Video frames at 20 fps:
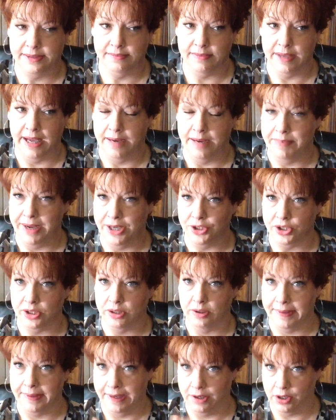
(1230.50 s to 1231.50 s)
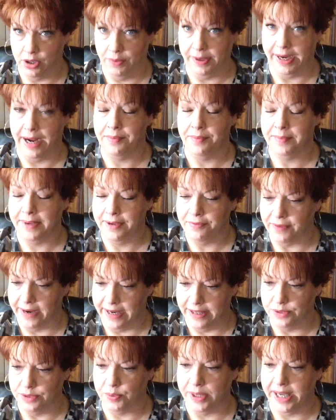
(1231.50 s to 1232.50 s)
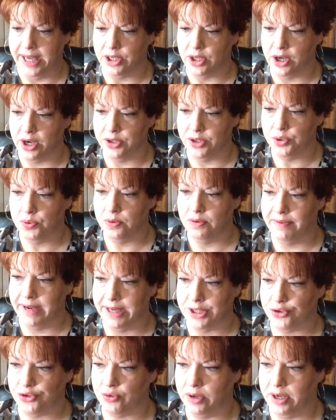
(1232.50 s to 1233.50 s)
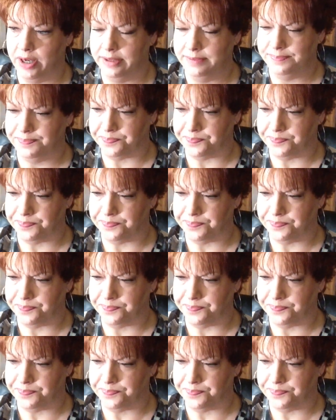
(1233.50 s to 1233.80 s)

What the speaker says: had mentioned about going out with my friend. We had gone to a restaurant